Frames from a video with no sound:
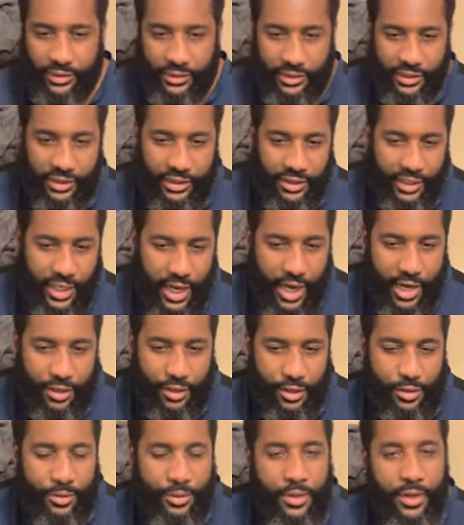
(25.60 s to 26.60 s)
to
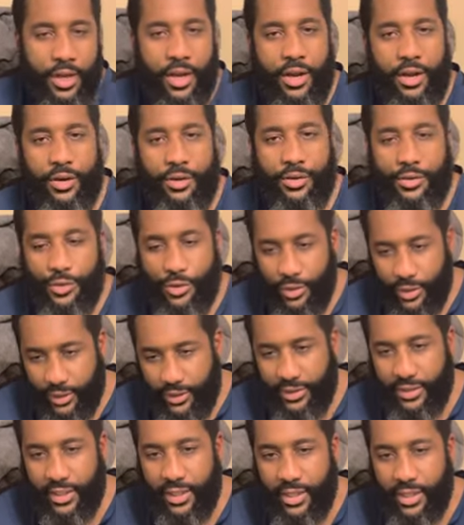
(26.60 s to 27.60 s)
Chicago, New York
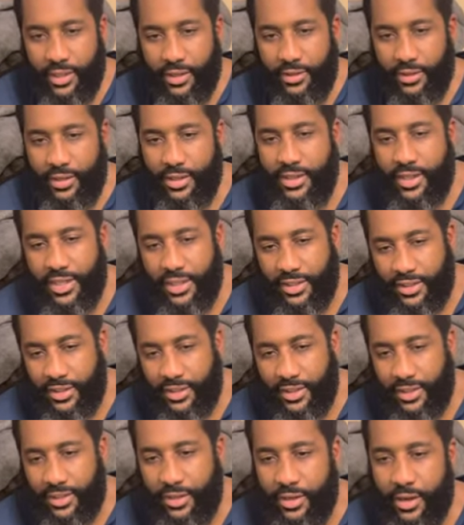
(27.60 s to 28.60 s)
City,
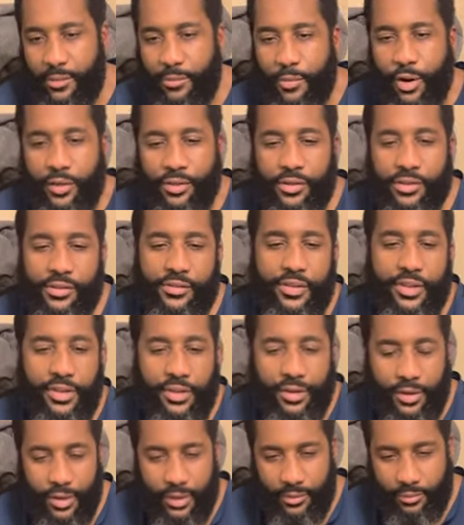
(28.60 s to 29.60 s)
D.C., and Martha's
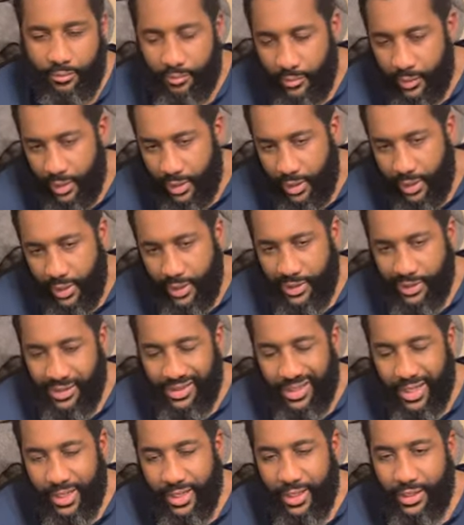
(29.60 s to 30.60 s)
Vineyard.
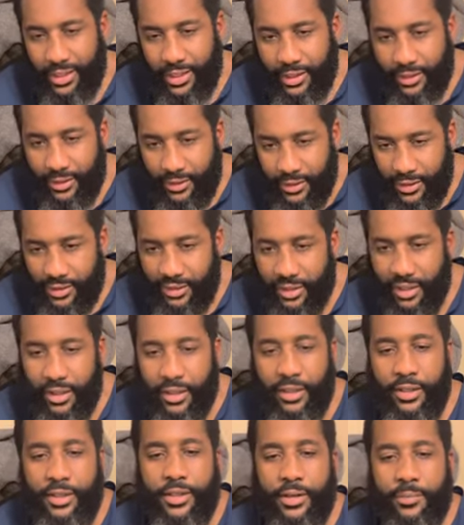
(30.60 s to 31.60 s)
Secondly, it's
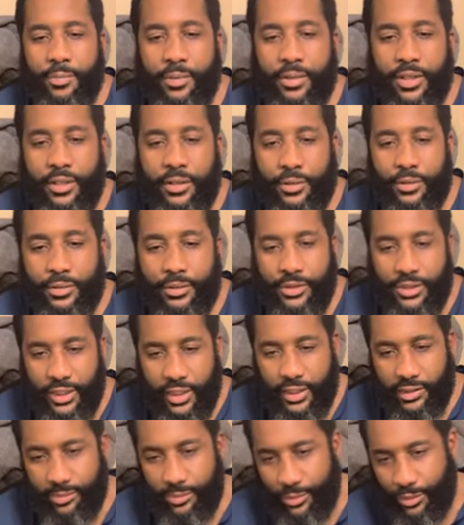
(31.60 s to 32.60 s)
clearly a political
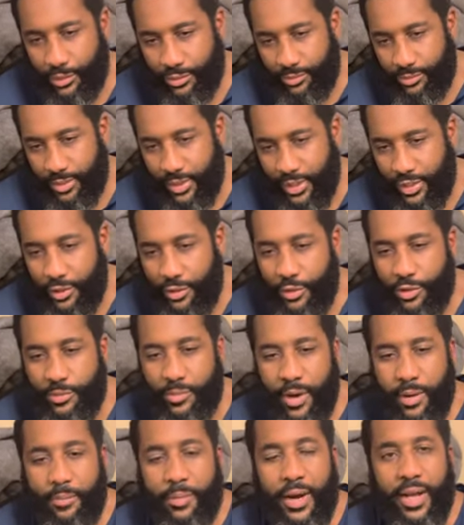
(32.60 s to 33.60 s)
chess move being used
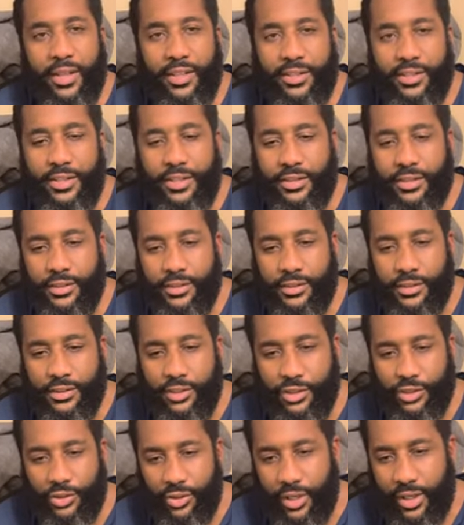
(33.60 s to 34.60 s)
by politicians
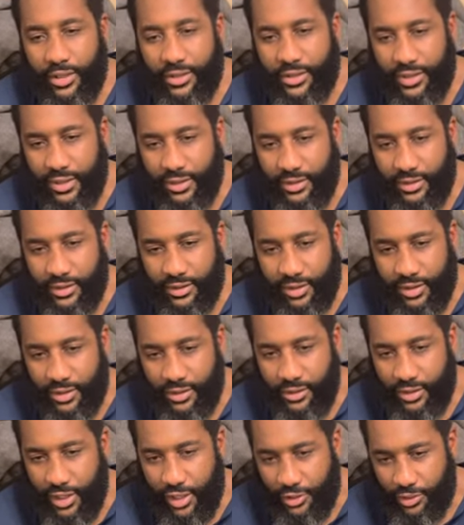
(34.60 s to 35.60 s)
to draw attention to this
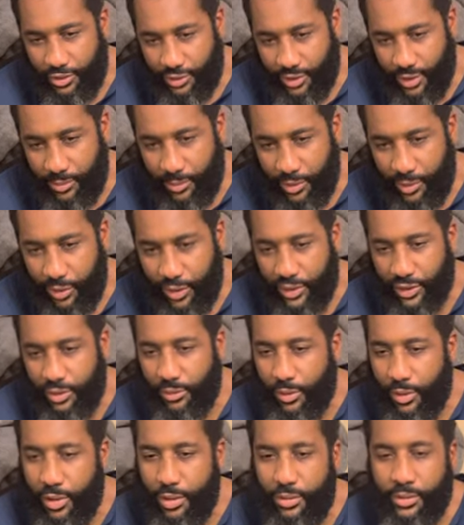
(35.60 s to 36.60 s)
country's immigration
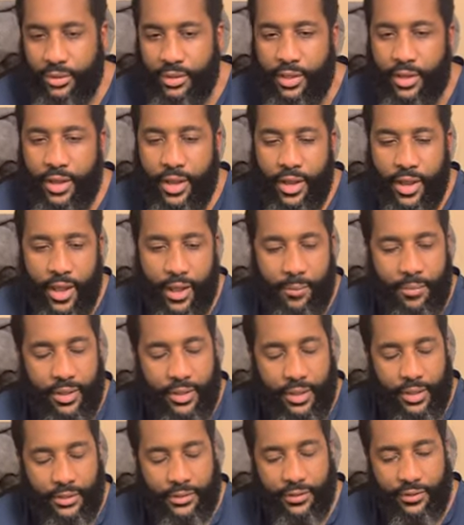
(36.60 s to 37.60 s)
woes. And
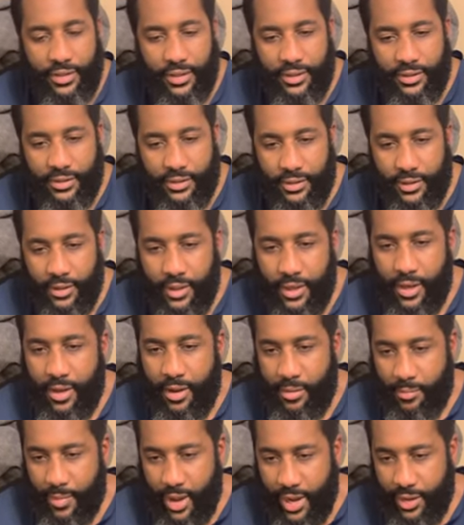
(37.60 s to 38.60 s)
because of this,
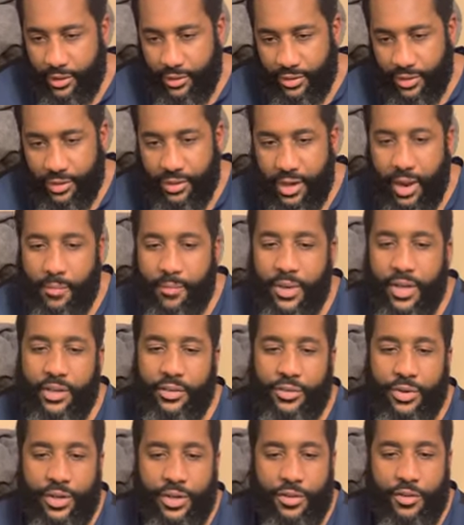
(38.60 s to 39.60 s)
migrants are not being
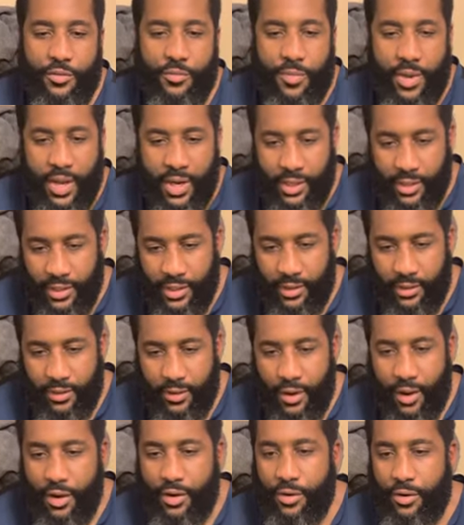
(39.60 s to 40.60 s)
treated humanely,
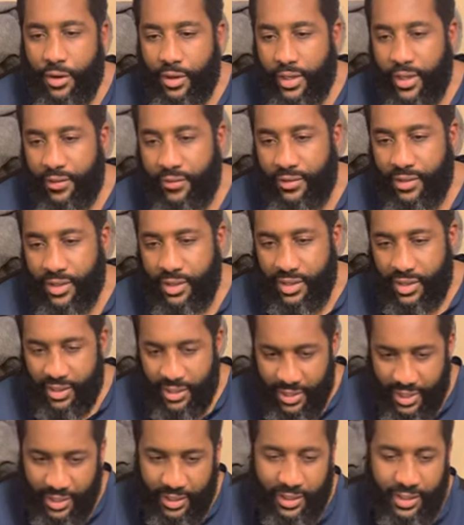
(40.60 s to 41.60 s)
nor given the
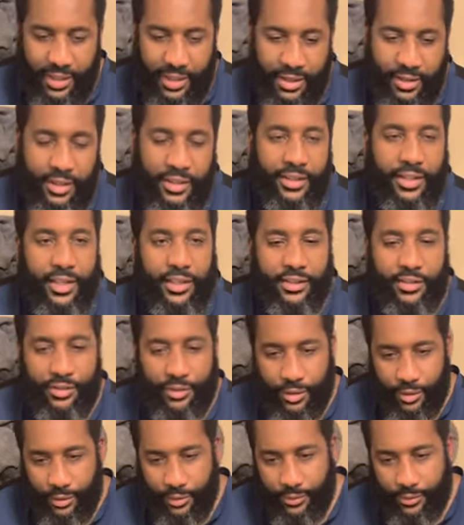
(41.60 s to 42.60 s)
dignity that they
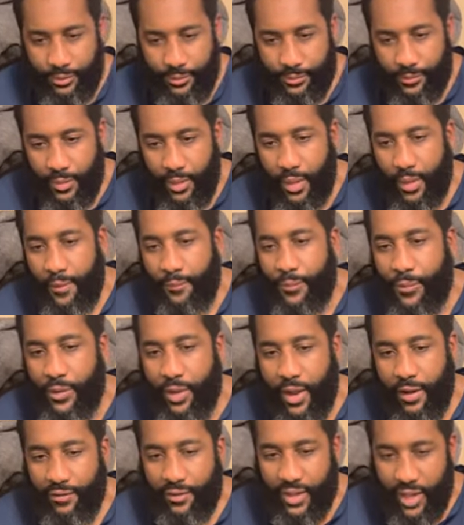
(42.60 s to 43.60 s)
deserve. You
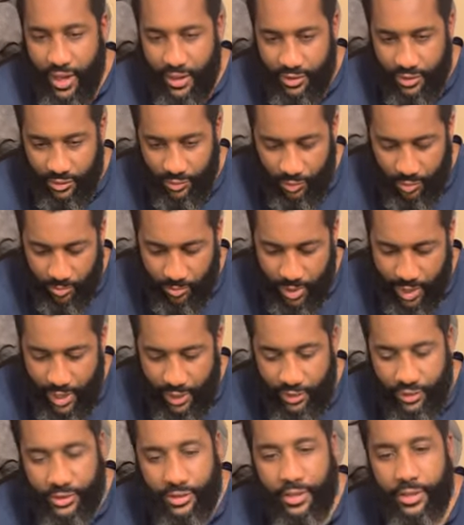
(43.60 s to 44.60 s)
have cases where
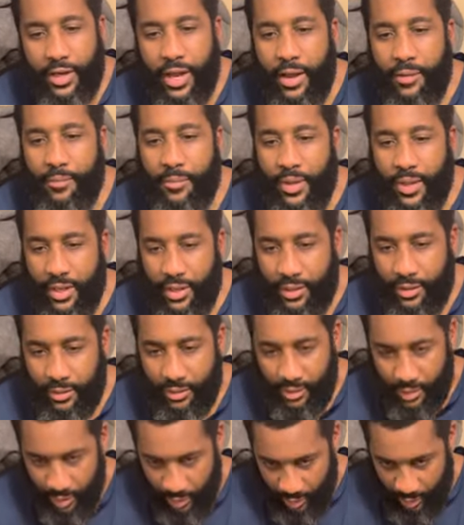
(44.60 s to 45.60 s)
migrants are not getting
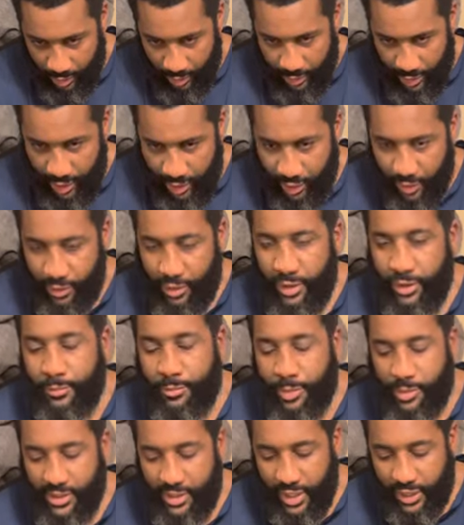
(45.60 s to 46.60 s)
their
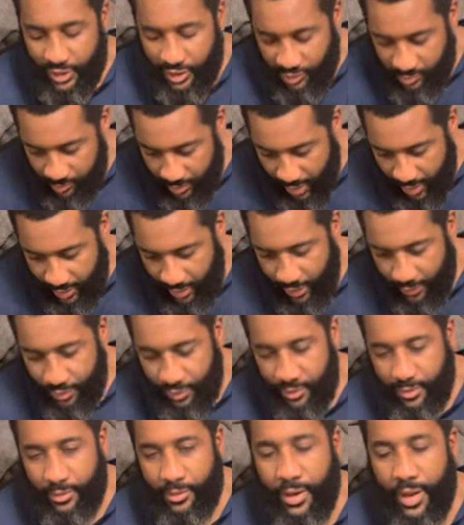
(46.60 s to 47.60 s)
possessions back
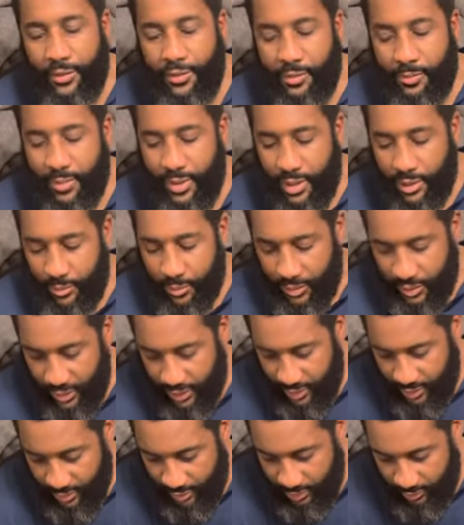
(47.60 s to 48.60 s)
after being
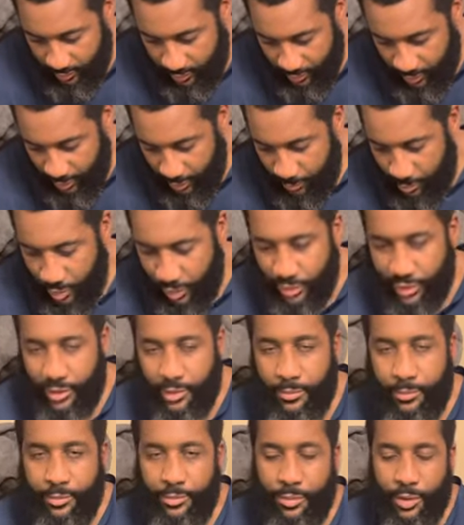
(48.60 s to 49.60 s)
released. Their
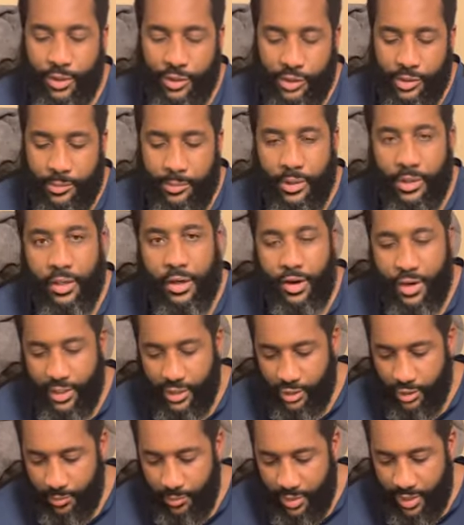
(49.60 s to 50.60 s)
personal
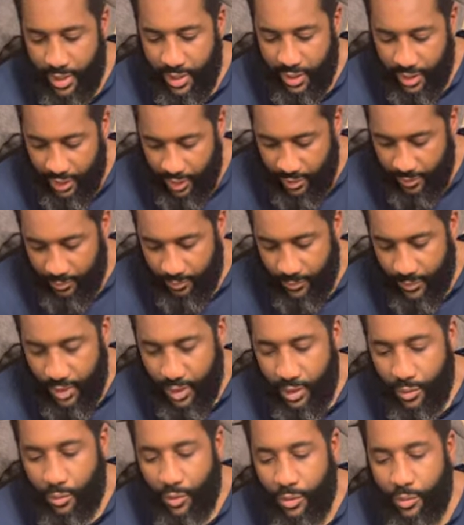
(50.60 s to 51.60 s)
belongings are being kept,
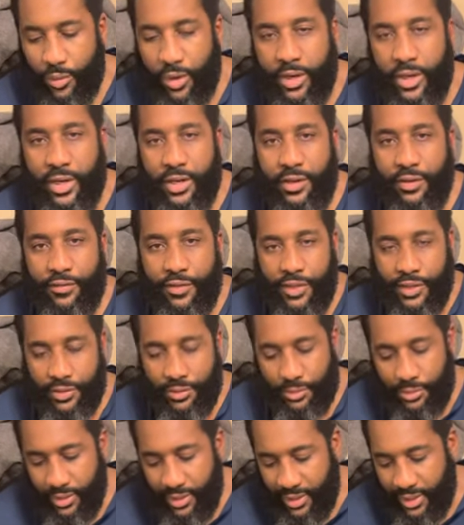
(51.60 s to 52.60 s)
where one
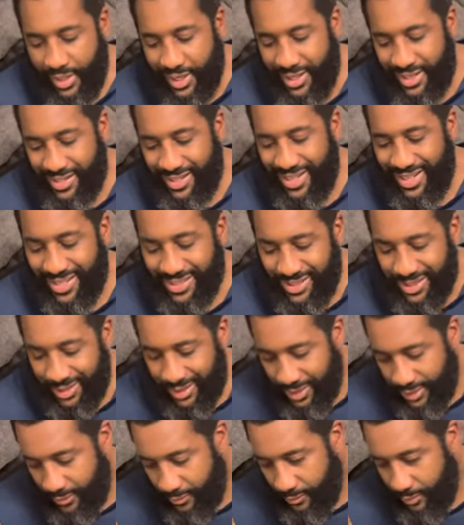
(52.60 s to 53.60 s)
individual didn't get his
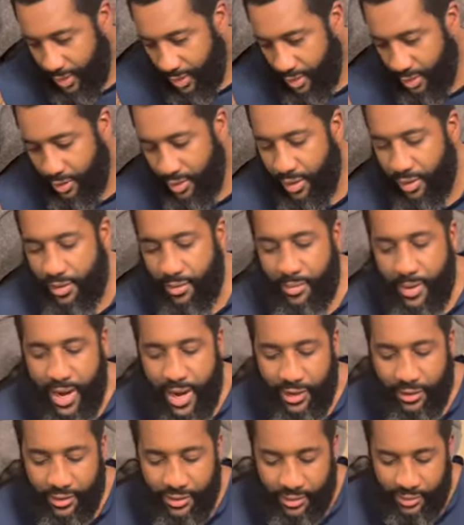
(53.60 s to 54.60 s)
insulin, and another
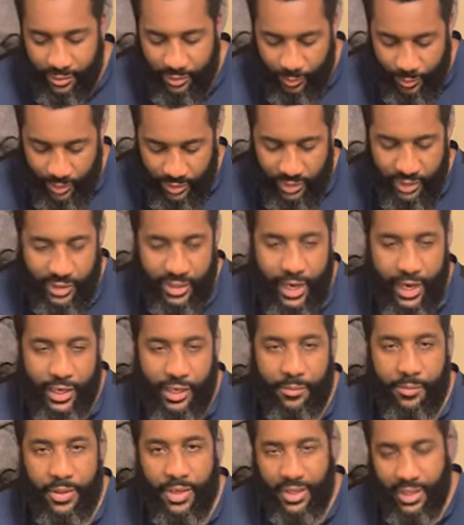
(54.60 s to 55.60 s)
migrant, whereas a
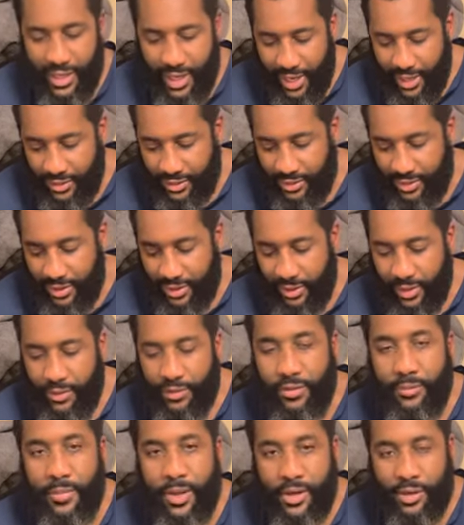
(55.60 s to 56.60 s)
documented case, didn't get
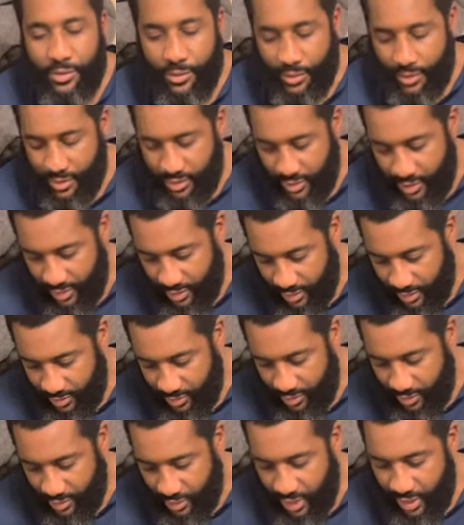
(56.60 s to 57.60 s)
the medical
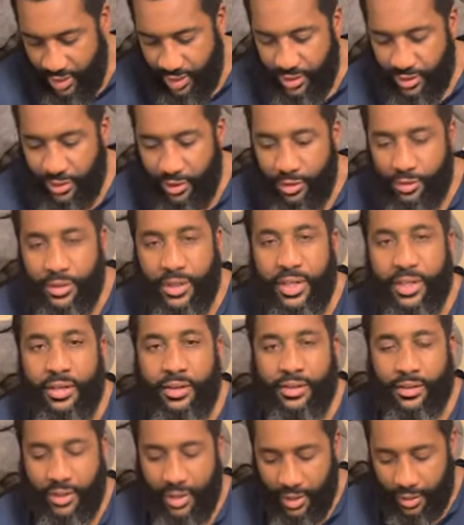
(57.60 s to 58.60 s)
attention that he so
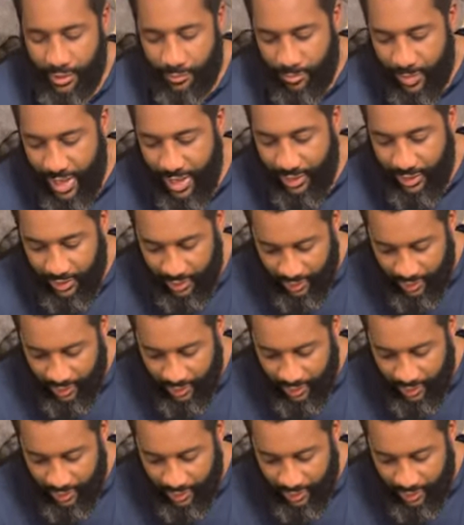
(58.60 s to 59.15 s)
needed, badly